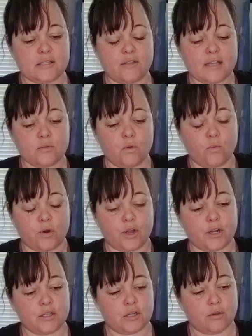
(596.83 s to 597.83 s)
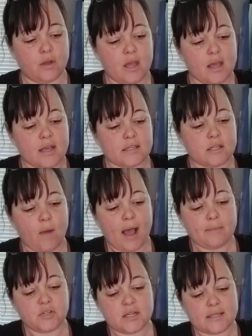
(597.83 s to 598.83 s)
So that's what we're going to do. So
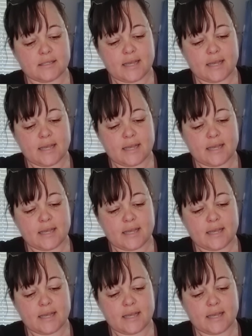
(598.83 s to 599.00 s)
I'm just